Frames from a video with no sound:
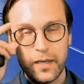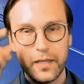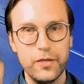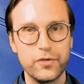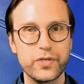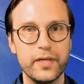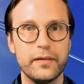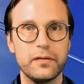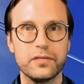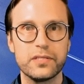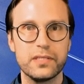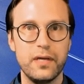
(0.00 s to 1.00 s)
usually
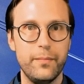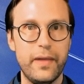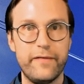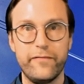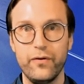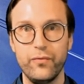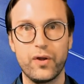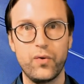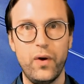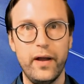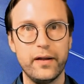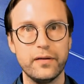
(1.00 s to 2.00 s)
there's some effort
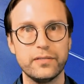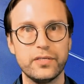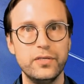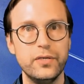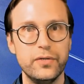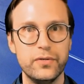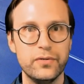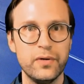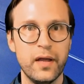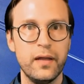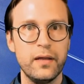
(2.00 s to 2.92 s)
required to